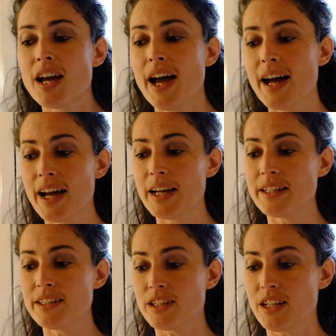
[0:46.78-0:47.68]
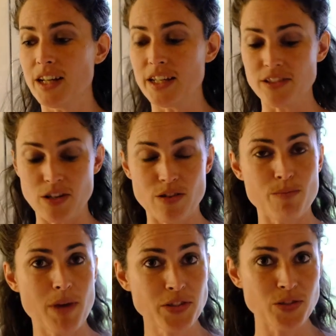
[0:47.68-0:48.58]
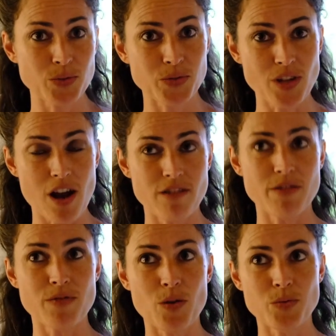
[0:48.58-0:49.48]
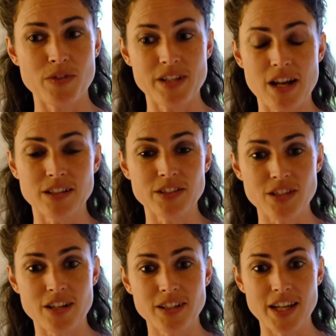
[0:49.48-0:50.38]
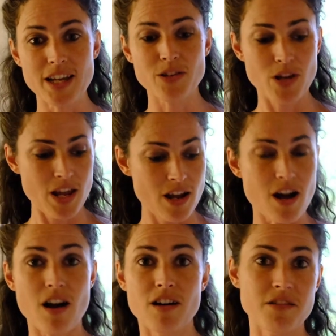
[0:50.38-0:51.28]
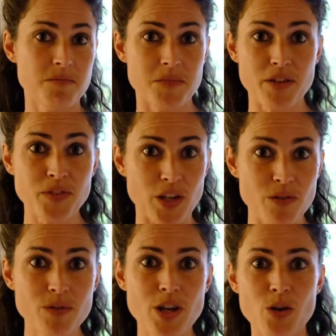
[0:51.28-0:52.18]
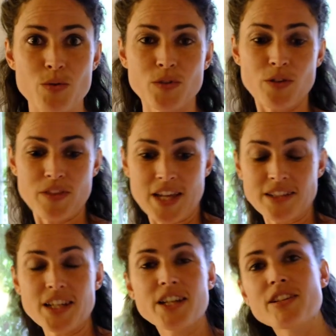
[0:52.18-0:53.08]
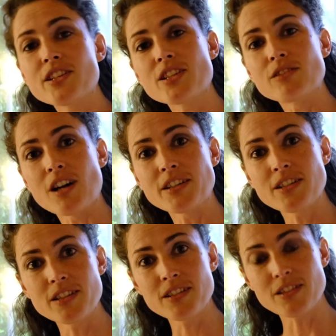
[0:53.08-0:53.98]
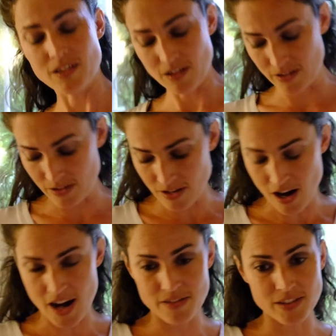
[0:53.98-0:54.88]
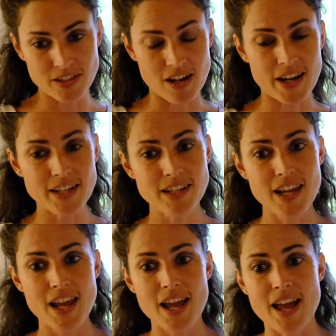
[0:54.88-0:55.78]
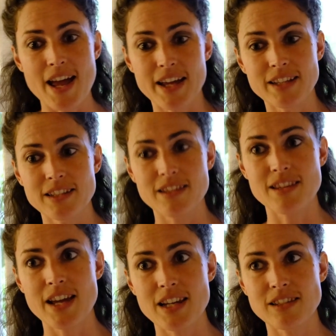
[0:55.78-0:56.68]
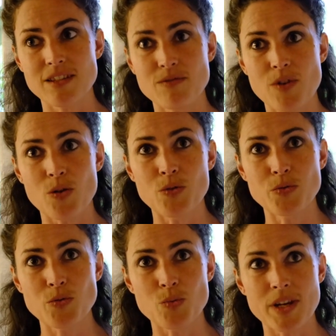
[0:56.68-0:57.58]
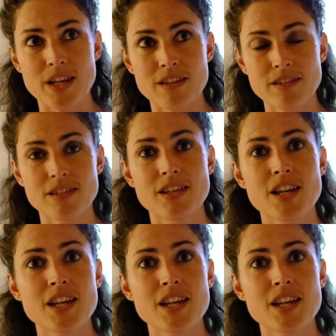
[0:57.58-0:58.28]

And so the muscles that are involved with the lung circuit are a few. We've got the anterior serratus on either side, and that is involved with